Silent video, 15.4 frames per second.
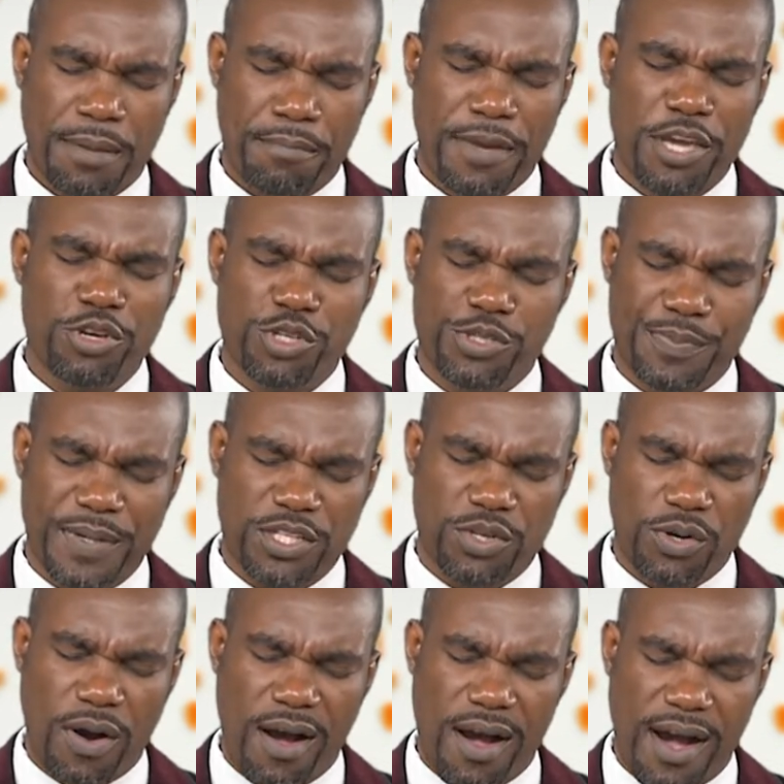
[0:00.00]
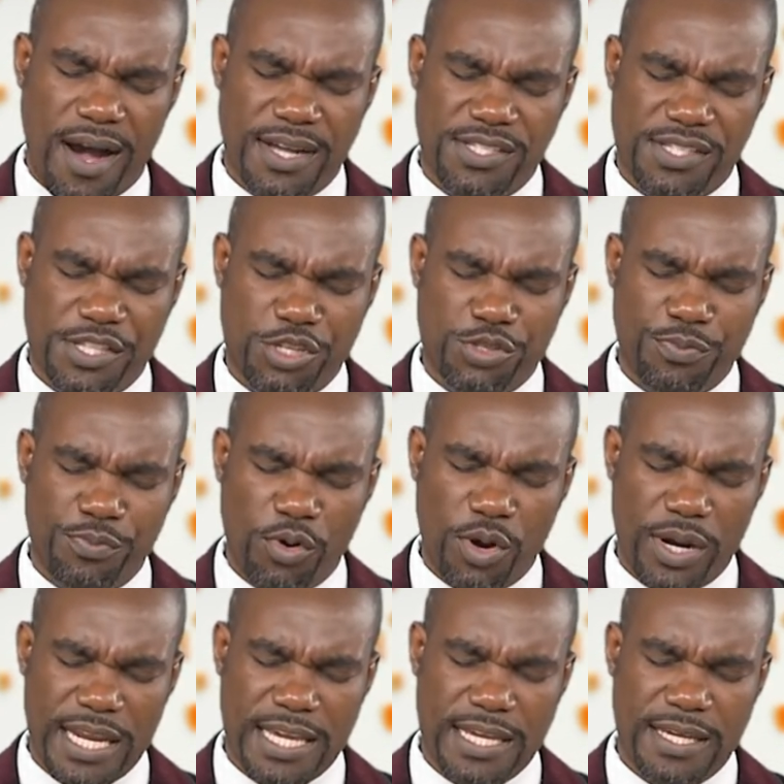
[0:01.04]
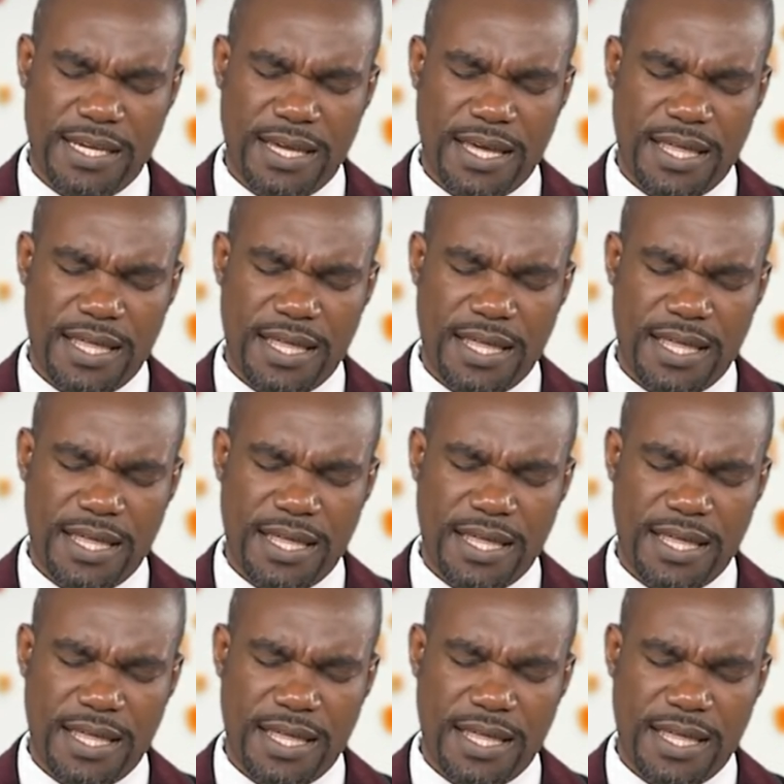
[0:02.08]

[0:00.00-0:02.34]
May you speak to our hearts this morning.